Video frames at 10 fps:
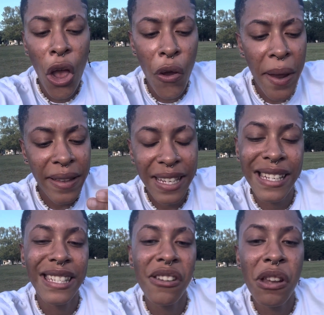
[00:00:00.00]
You have to
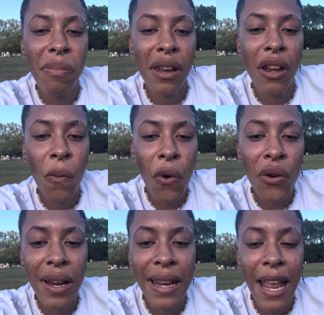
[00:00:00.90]
continue putting the
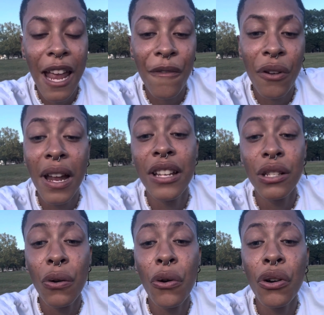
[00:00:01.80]
work and the effort
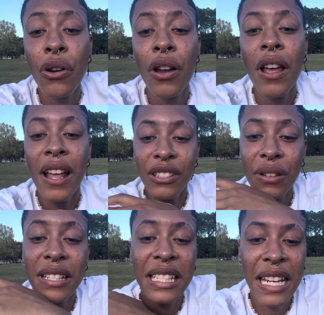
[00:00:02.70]
into order to
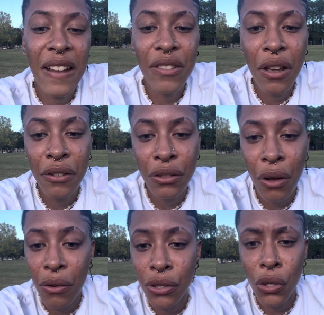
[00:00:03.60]
achieve those
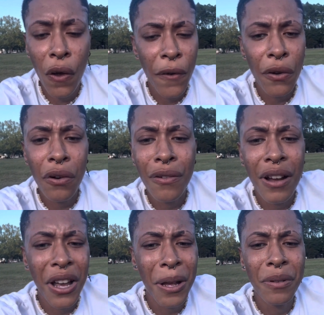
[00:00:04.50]
goals. So if you don't
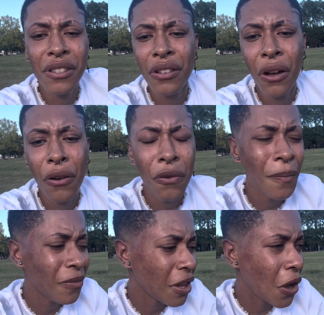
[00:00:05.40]
accomplish a goal
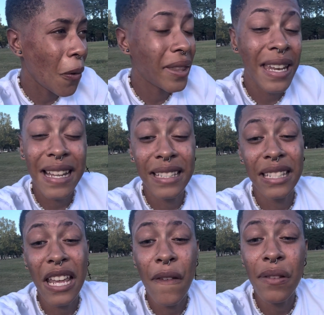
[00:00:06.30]
within the,
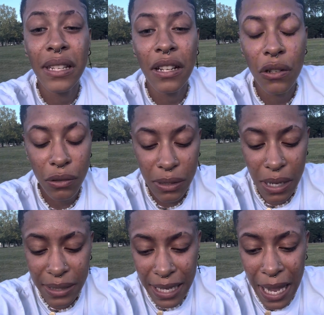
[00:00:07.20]
say you set
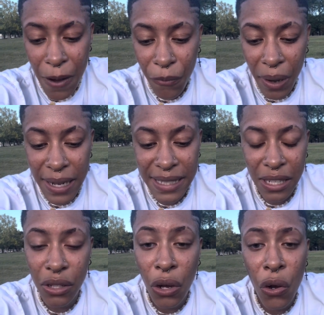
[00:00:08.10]
a time frame to
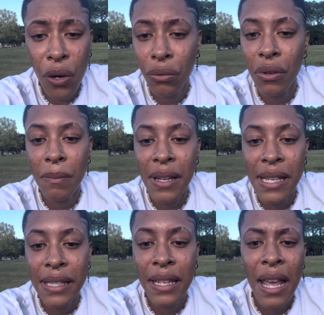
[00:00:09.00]
set a goal in 3 months